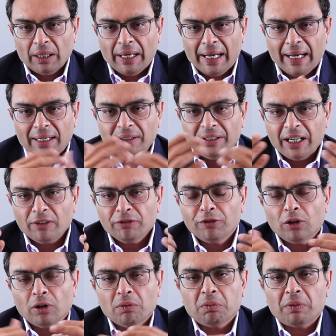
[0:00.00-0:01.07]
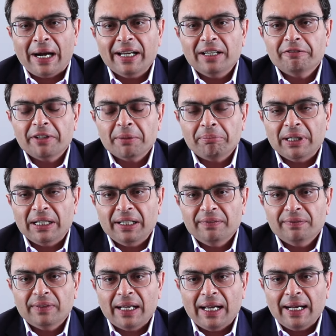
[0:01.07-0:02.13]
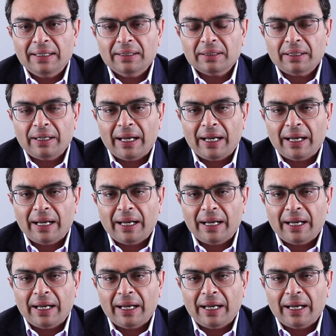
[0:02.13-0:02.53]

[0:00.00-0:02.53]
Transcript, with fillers: And therefore, while we believe that